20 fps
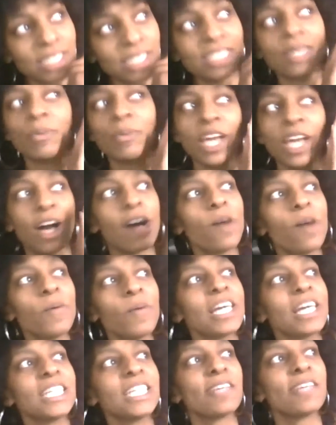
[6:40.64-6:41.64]
because we
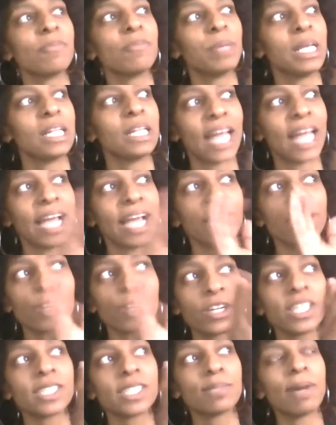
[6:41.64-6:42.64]
always have been like
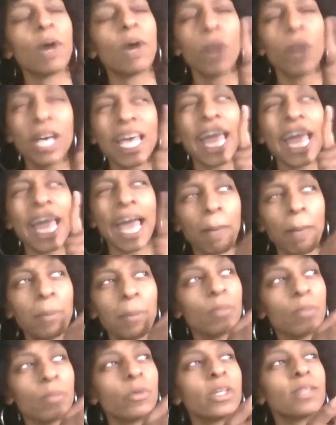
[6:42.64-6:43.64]
curious about what
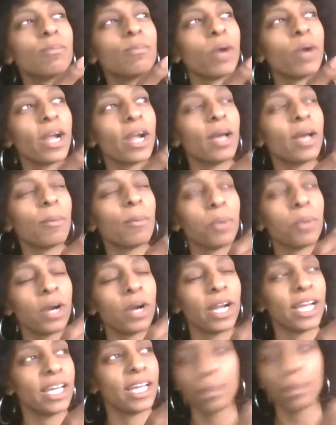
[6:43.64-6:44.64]
happened with Bran,
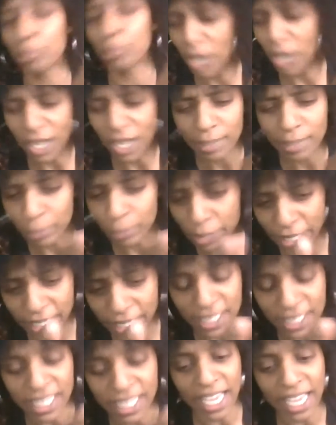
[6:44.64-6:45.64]
Bran Ron,
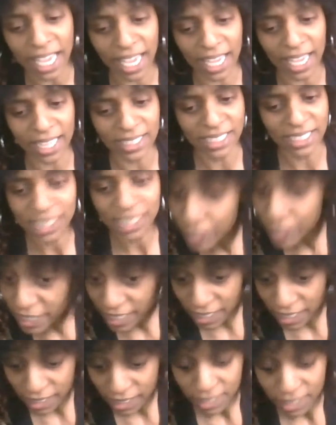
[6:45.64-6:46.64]
Bran, and
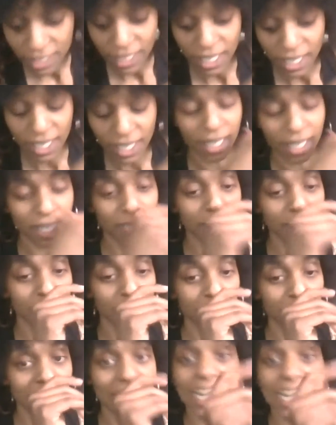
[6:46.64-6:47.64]
Tyrion uh,
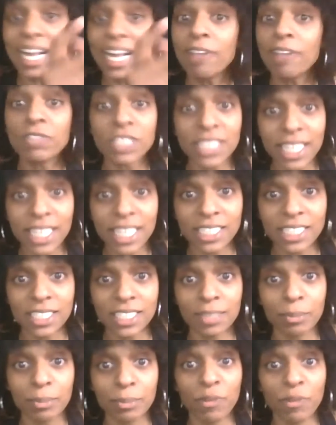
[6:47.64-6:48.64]
in that
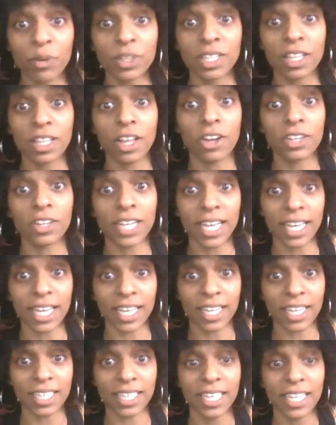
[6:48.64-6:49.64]
conversation before the long
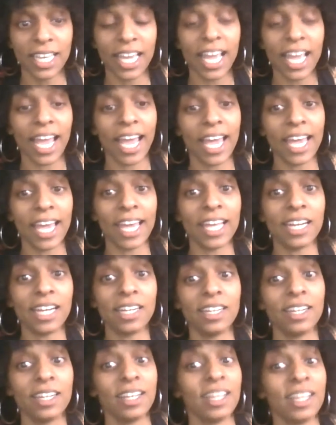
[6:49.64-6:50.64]
night.
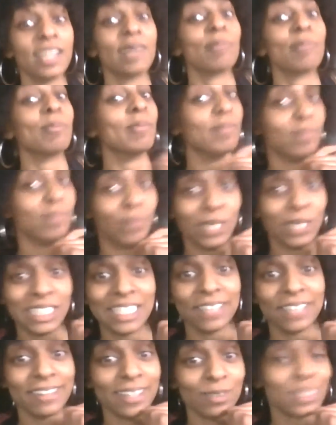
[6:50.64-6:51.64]
And when
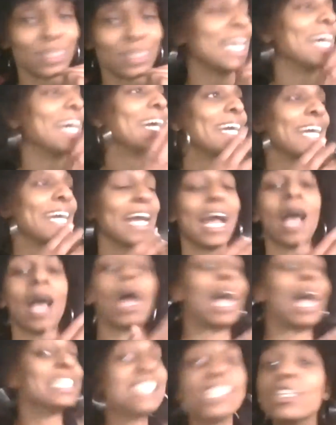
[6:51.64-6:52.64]
Tyrion was like, I,
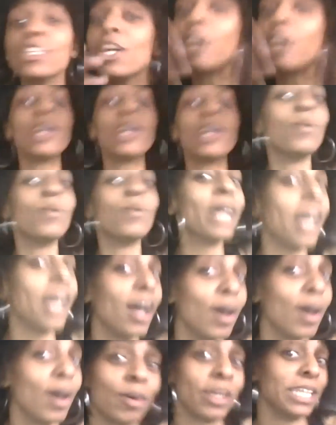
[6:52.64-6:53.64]
I still know what
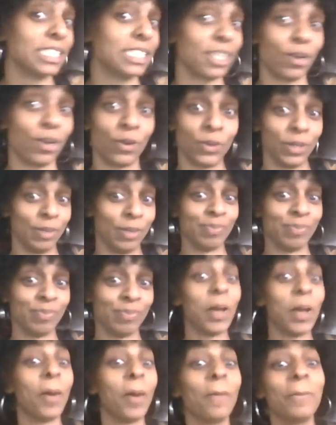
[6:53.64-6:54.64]
all he told him,
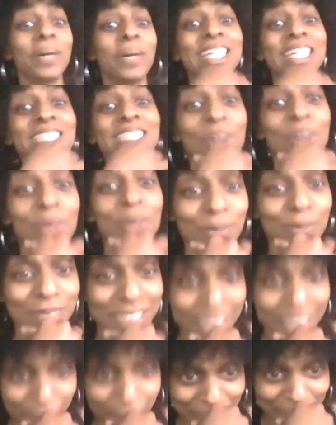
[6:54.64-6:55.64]
but he told him
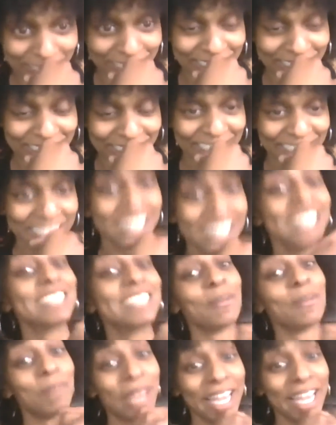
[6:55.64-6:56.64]
something
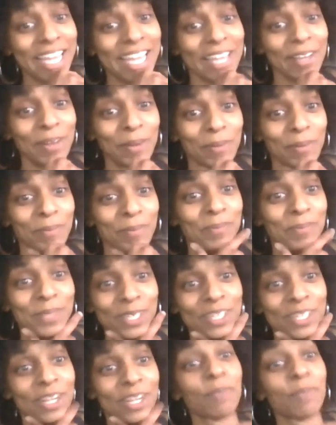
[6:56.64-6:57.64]
to make him,
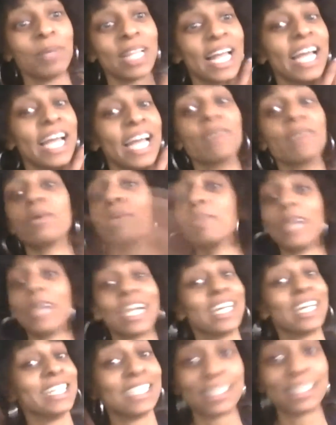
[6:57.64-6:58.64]
you know, be like, well,
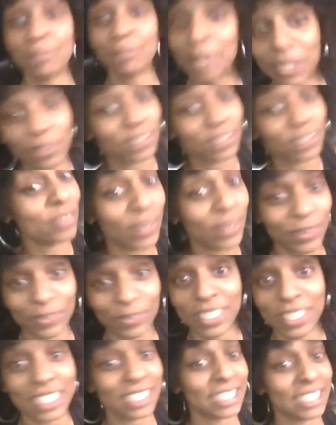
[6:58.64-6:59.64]
Bran needs to be on the throne
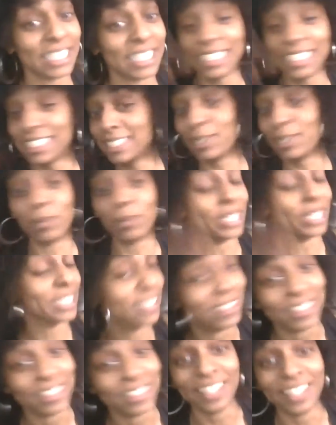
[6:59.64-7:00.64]
because he.
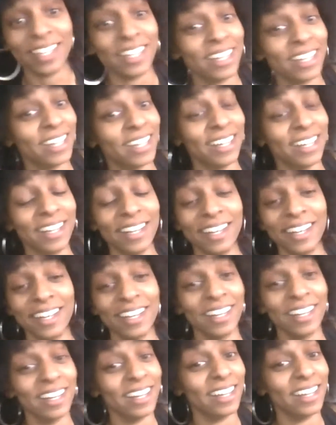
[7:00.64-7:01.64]
Yeah, and,
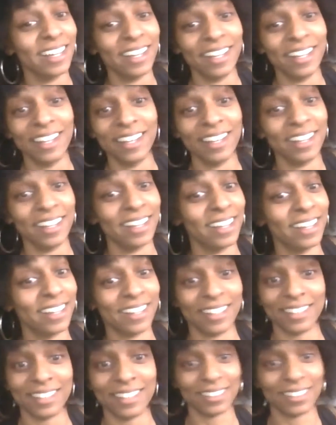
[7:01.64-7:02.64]
and, yeah. I mean,
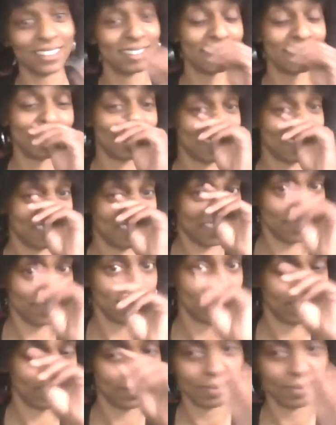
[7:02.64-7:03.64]
like I said, that
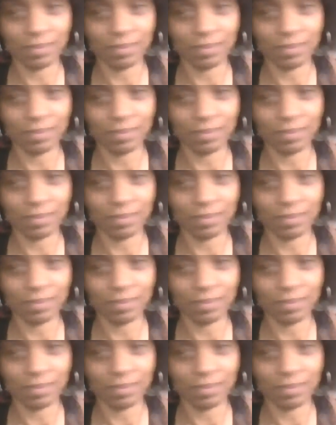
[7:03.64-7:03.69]
satisfied